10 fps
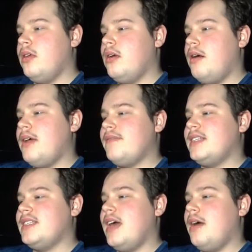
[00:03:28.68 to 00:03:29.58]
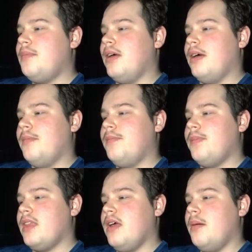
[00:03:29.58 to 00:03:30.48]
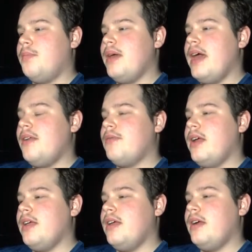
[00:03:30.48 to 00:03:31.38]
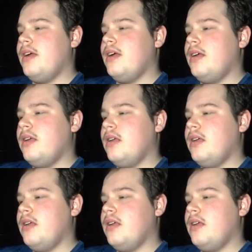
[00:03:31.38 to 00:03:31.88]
I'm going to have to set up a bed right here.